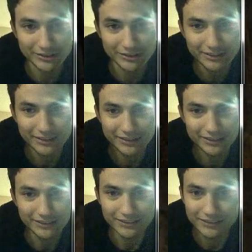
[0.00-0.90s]
where were
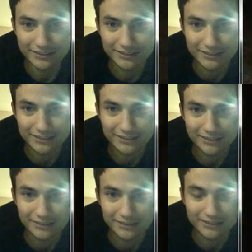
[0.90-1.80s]
you on the day of today?
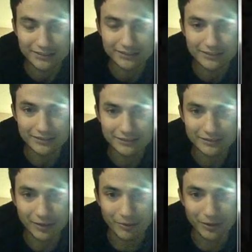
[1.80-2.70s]
Where
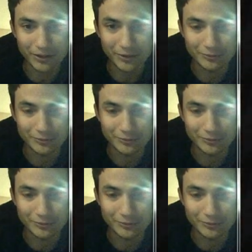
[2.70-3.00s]
were you